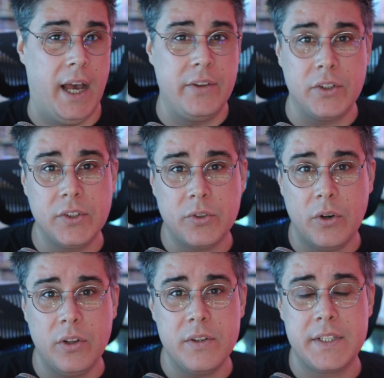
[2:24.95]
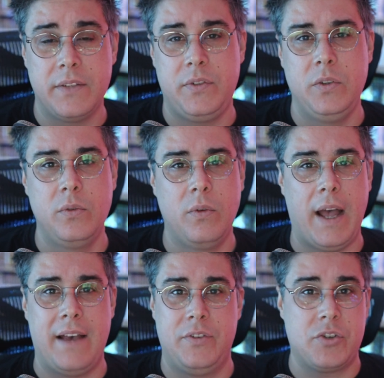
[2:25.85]
other tutorials if you
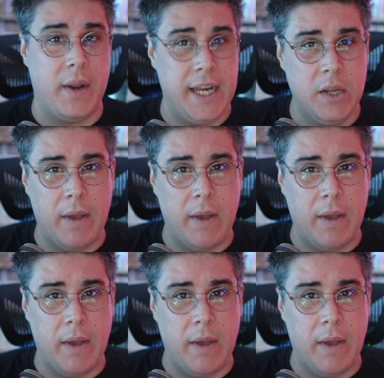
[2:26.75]
have a training